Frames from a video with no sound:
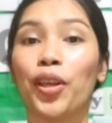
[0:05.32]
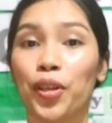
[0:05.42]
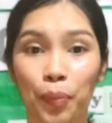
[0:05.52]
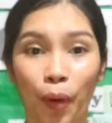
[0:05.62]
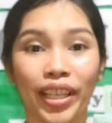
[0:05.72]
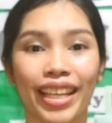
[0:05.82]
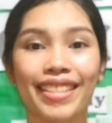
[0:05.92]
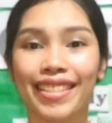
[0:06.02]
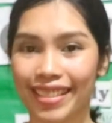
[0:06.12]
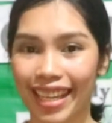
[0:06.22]
Good morning,
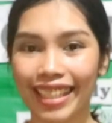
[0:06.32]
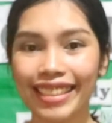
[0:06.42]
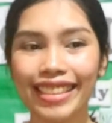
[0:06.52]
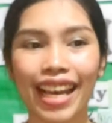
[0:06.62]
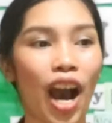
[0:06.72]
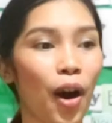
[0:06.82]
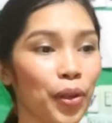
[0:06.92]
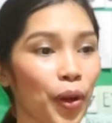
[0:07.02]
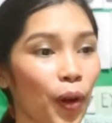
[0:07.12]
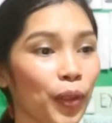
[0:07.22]
student. How are
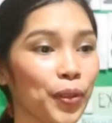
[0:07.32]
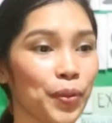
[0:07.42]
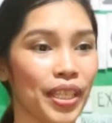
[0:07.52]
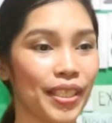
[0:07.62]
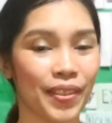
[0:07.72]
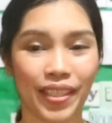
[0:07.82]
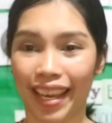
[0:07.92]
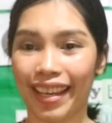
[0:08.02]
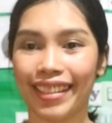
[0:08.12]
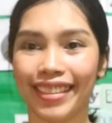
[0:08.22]
you all doing
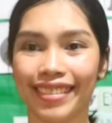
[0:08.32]
today?